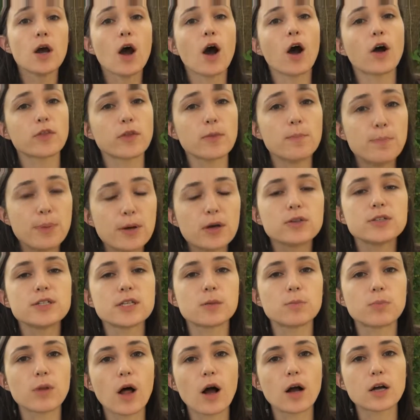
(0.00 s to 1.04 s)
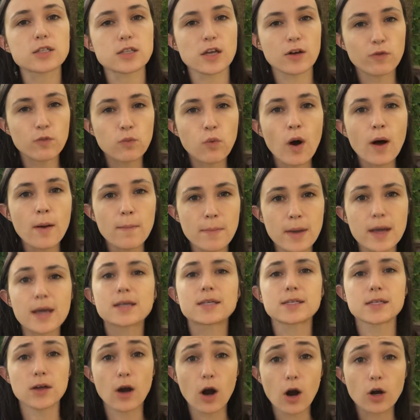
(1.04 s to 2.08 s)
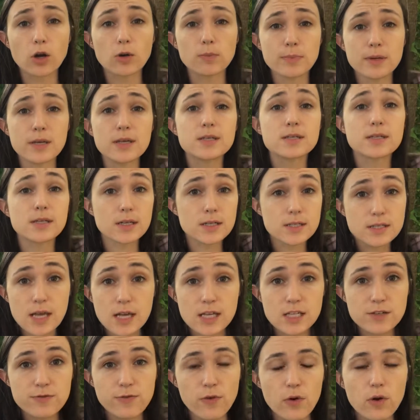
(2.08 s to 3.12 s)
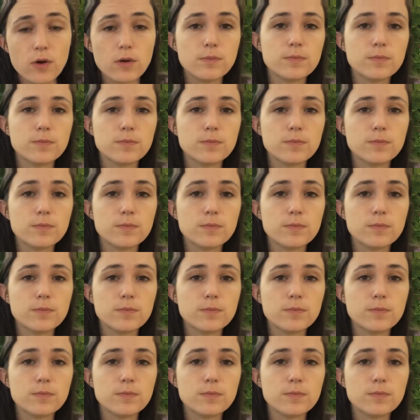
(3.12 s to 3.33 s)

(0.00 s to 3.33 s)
are the building blocks of what makes an art piece successful.